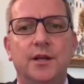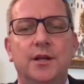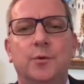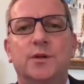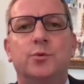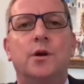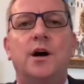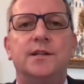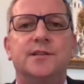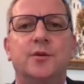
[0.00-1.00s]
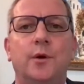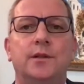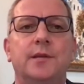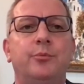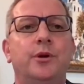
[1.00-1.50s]
which will
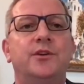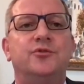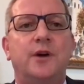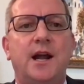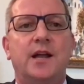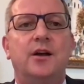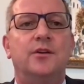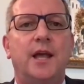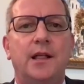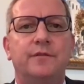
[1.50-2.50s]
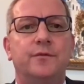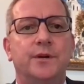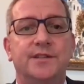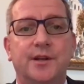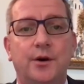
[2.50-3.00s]
consequently put a drag on
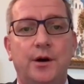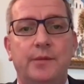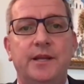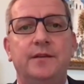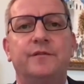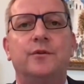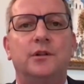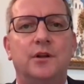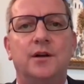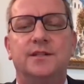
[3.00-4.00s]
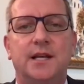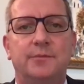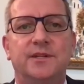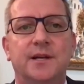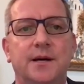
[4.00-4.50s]
California's economy for a long
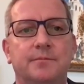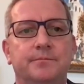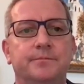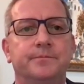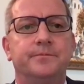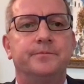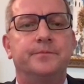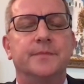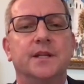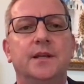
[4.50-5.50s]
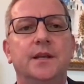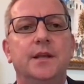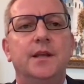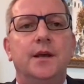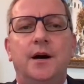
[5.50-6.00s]
time to come.
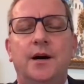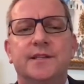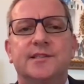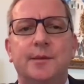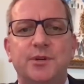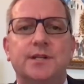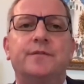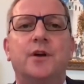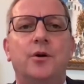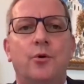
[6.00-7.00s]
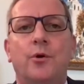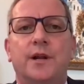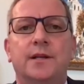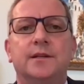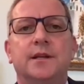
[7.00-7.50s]
On the subject of
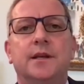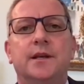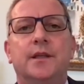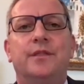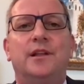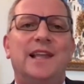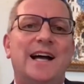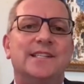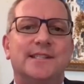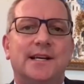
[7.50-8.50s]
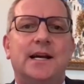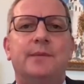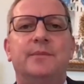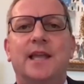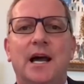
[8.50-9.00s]
cohorting, the last
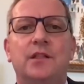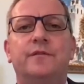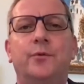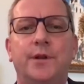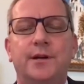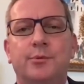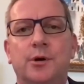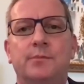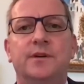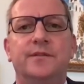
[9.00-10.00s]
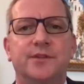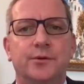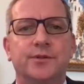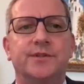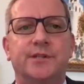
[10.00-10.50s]
time the California Department of
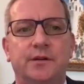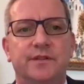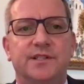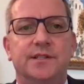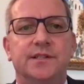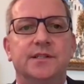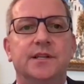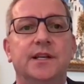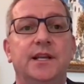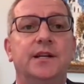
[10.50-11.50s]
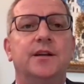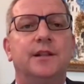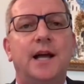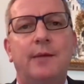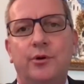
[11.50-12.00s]
Social Services, in
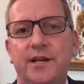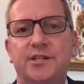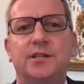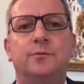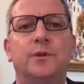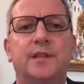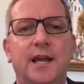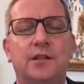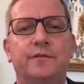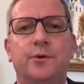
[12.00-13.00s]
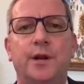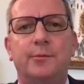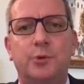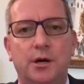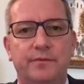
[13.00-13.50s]
collaboration with the California
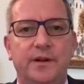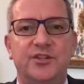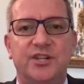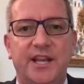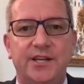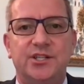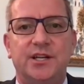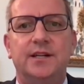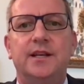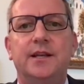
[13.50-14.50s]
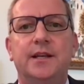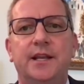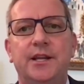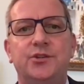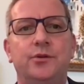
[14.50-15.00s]
Department of Education,
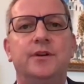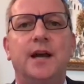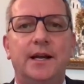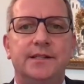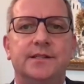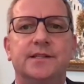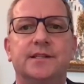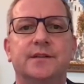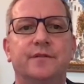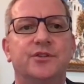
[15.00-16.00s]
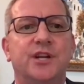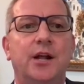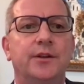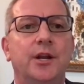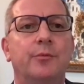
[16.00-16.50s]
issued guidance for
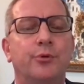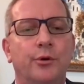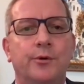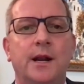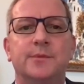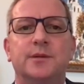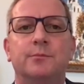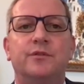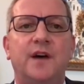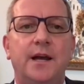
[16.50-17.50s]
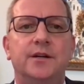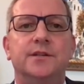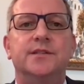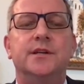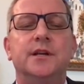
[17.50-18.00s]
childcare programs and
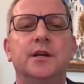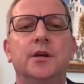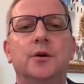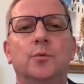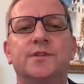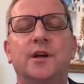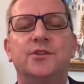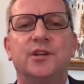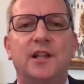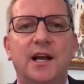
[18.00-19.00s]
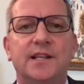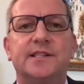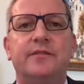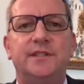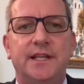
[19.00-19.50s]
providers was on July
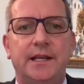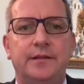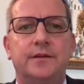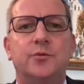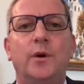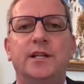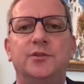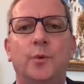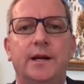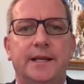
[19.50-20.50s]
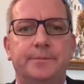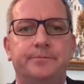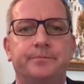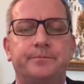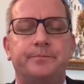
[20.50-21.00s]
17, 2020.
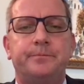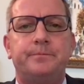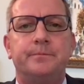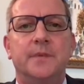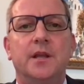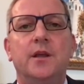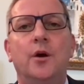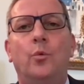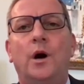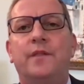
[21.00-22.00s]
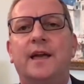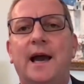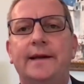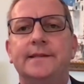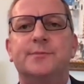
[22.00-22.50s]
While the
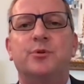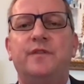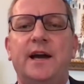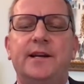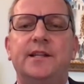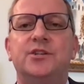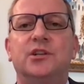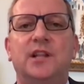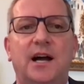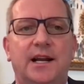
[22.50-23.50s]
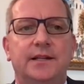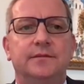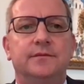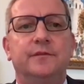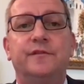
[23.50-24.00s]
guidance provided in July,
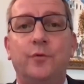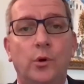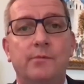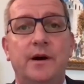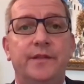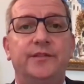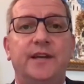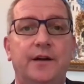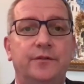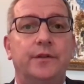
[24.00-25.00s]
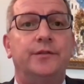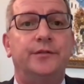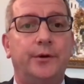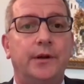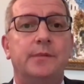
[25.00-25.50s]
4 months after the
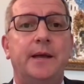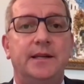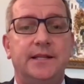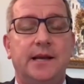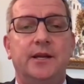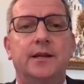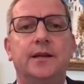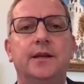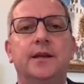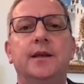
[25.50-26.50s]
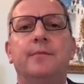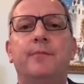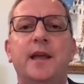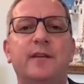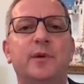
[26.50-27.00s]
start of the pandemic,
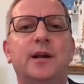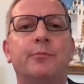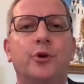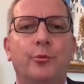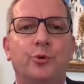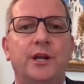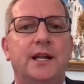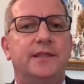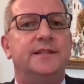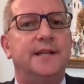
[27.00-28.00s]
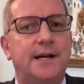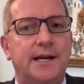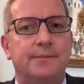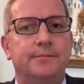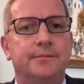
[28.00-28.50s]
may have been appropriate at the time,